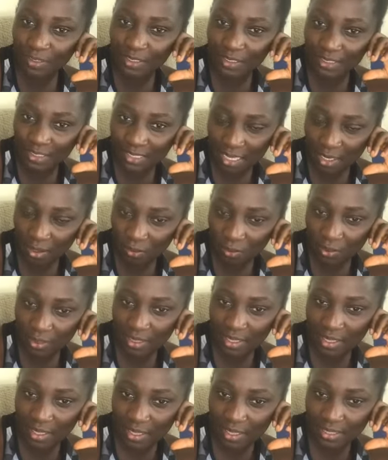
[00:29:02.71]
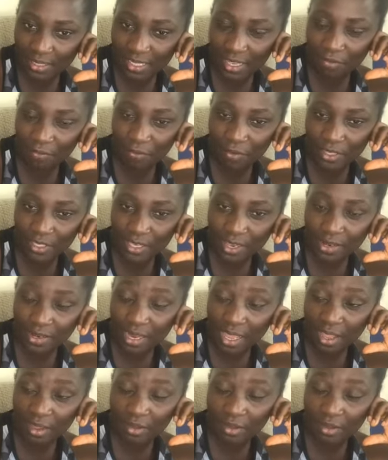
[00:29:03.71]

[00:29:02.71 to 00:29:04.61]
to check what the kids have written down